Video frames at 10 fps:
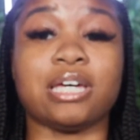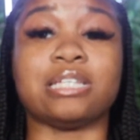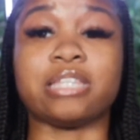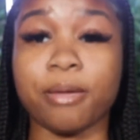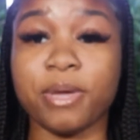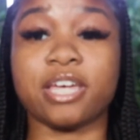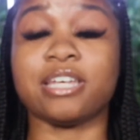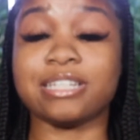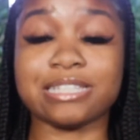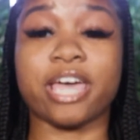they make
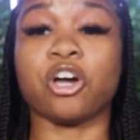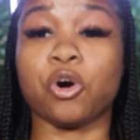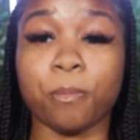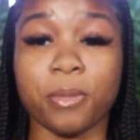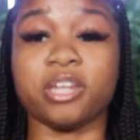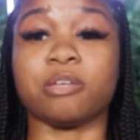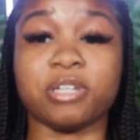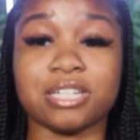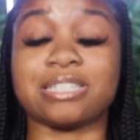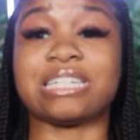it is their own money
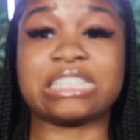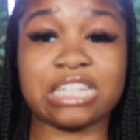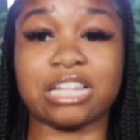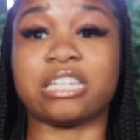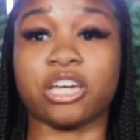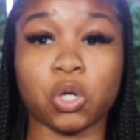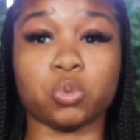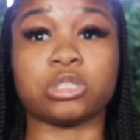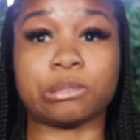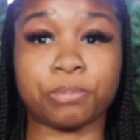because they selling their
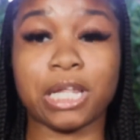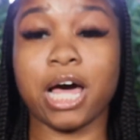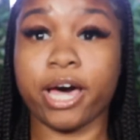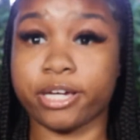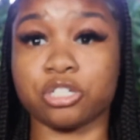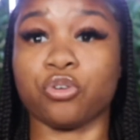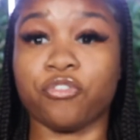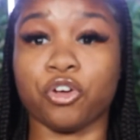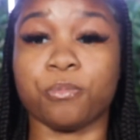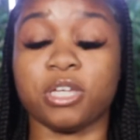own supplies. You
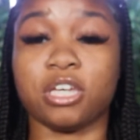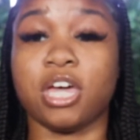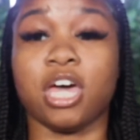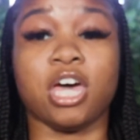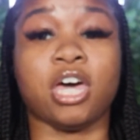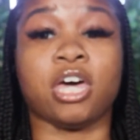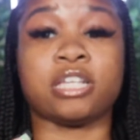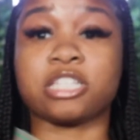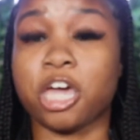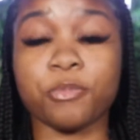feel me?
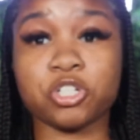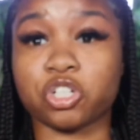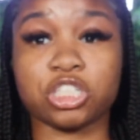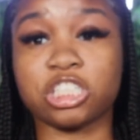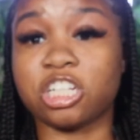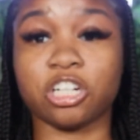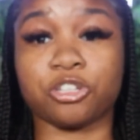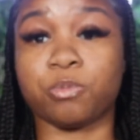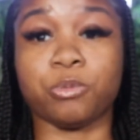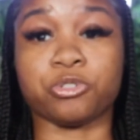Scammers are stealing
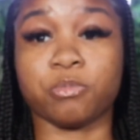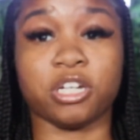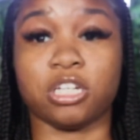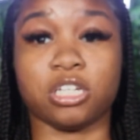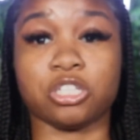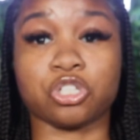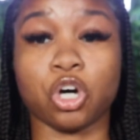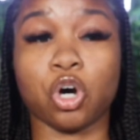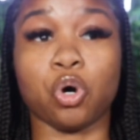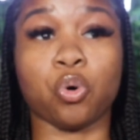other people's money.
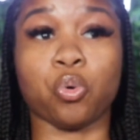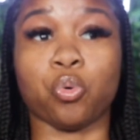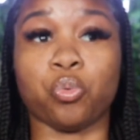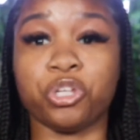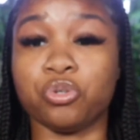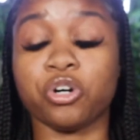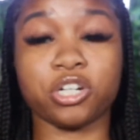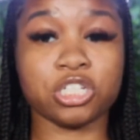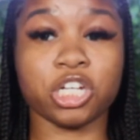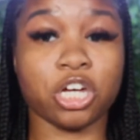So when you
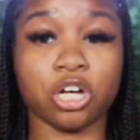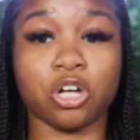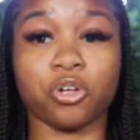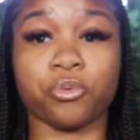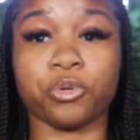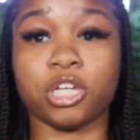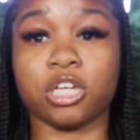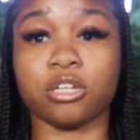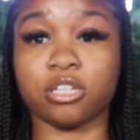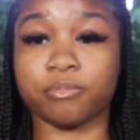go to jail,
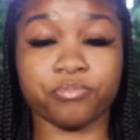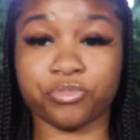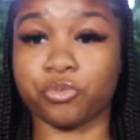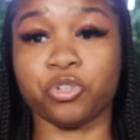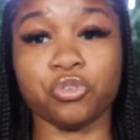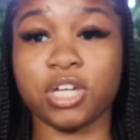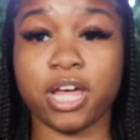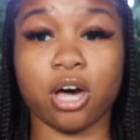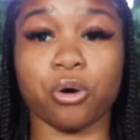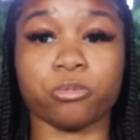when you get
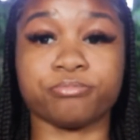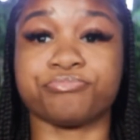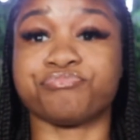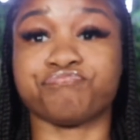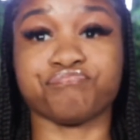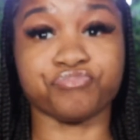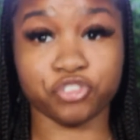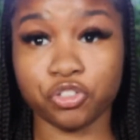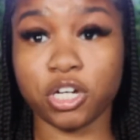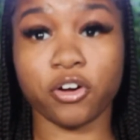out,
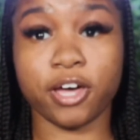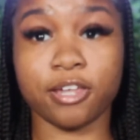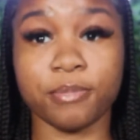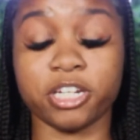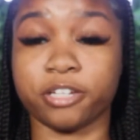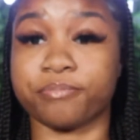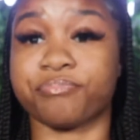you're not gonna have that money.